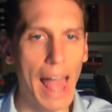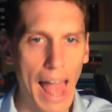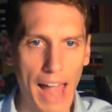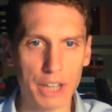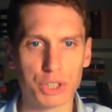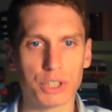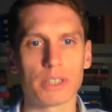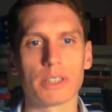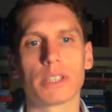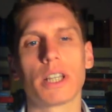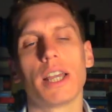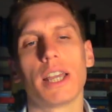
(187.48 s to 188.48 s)

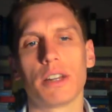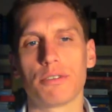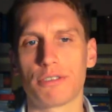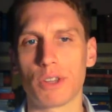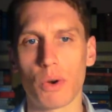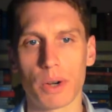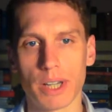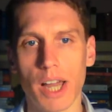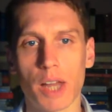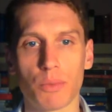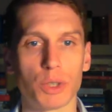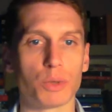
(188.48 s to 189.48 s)
actions in
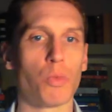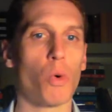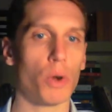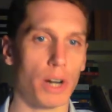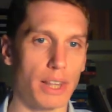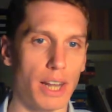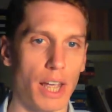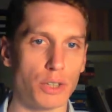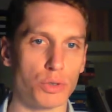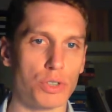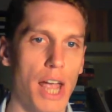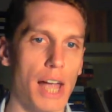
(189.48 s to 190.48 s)
Florida, and was warning that
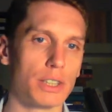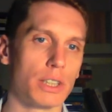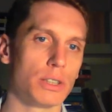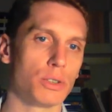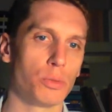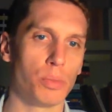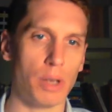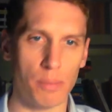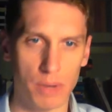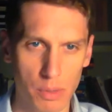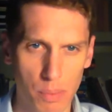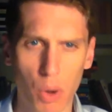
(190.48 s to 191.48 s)
Andrew Jackson could be a
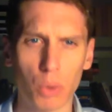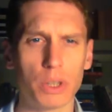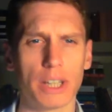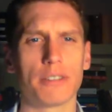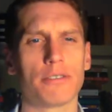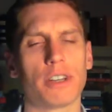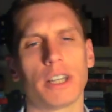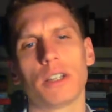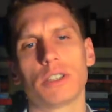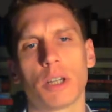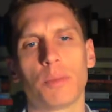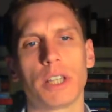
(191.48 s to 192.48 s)
Napoleon
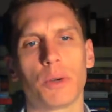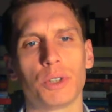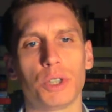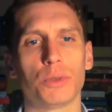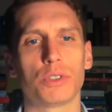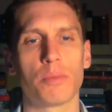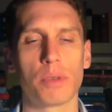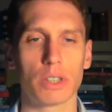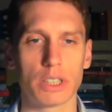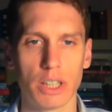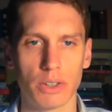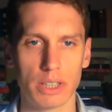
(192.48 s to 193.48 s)
figure, someone that would use the
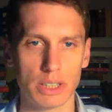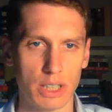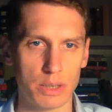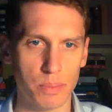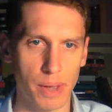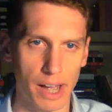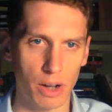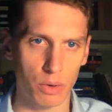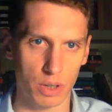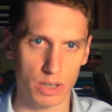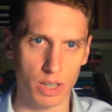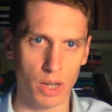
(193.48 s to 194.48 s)
military to seize
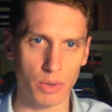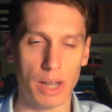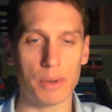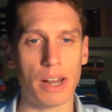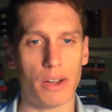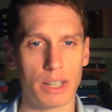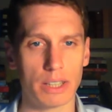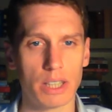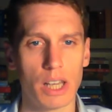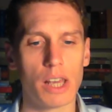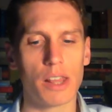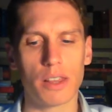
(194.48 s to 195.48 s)
power, okay? Now
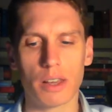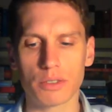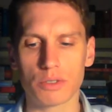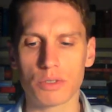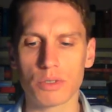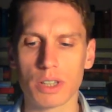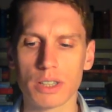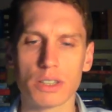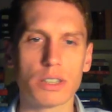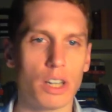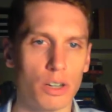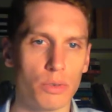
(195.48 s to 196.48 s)
he's
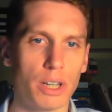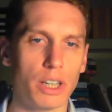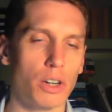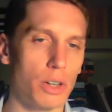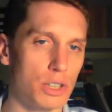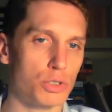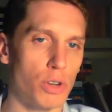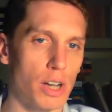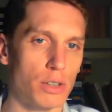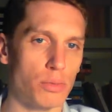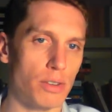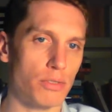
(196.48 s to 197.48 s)
considering, he's
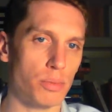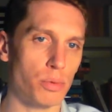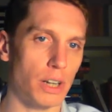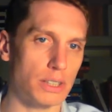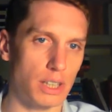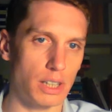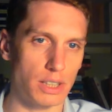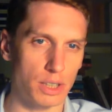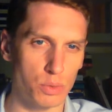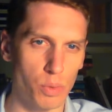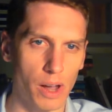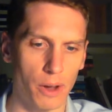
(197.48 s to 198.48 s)
trying to run for president
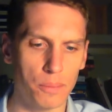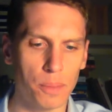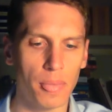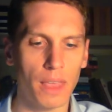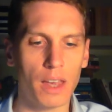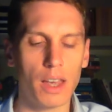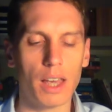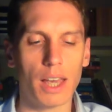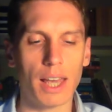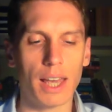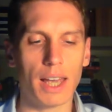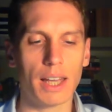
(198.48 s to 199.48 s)
as well.
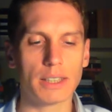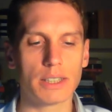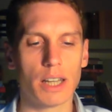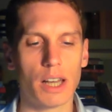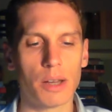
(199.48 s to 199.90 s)
And